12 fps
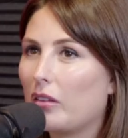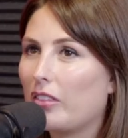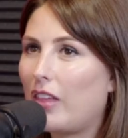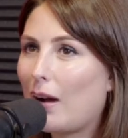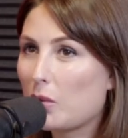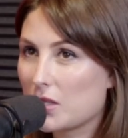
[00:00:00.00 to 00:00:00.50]

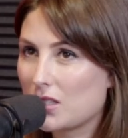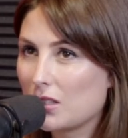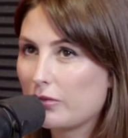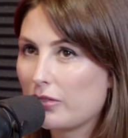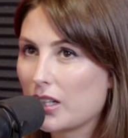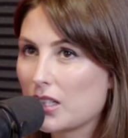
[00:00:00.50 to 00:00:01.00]
that was the
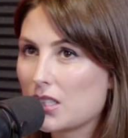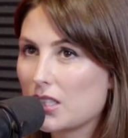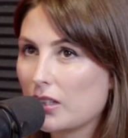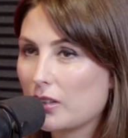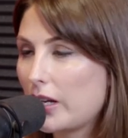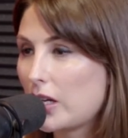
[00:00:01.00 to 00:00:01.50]
first
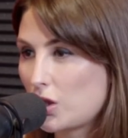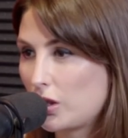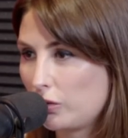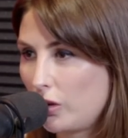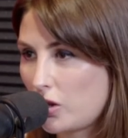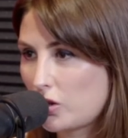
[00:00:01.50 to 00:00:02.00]
iteration
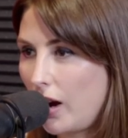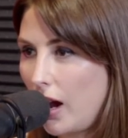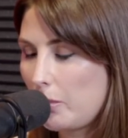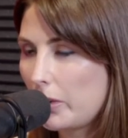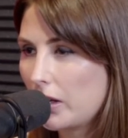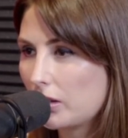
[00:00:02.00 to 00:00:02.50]
of Roger
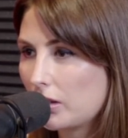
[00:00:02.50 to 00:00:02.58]
Rabbit.